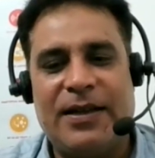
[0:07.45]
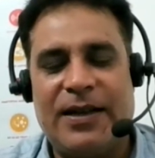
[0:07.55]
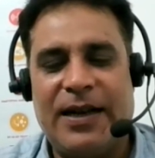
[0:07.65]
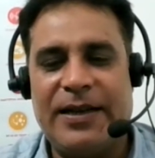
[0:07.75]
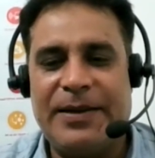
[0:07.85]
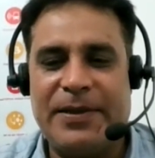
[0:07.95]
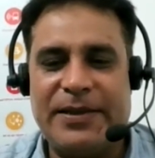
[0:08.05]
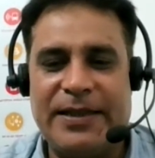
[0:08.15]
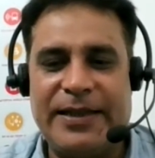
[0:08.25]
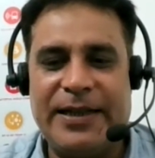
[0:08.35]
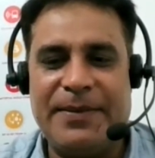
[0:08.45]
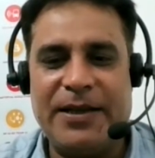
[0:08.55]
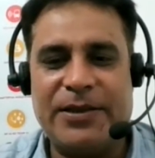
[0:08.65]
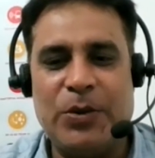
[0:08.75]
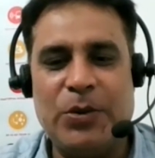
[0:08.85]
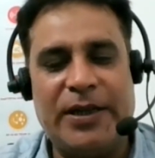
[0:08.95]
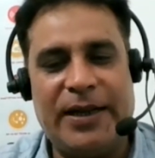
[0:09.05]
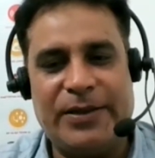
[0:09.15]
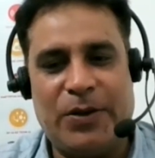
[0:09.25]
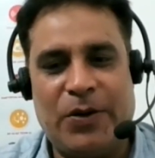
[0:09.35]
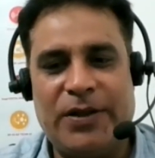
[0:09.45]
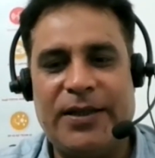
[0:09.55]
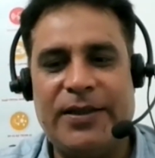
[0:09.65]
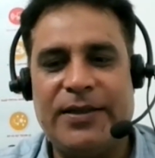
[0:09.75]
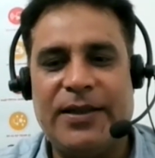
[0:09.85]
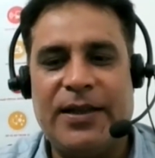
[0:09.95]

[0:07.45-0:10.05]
I represent Datamax Solution as an owner,